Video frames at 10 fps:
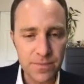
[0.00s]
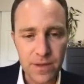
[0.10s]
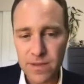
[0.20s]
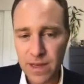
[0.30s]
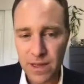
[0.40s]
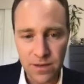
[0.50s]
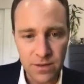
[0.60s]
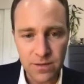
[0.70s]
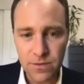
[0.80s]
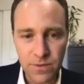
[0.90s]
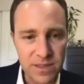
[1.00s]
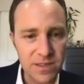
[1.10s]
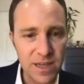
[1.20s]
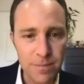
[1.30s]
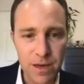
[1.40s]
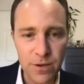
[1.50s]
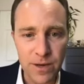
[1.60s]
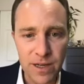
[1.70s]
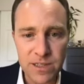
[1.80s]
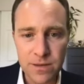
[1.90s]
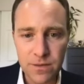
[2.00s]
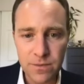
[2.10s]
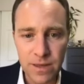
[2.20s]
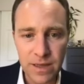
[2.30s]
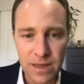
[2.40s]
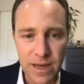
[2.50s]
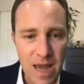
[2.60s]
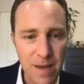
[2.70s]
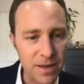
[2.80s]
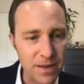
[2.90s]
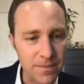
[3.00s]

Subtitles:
then we skip. Otherwise, we ape it.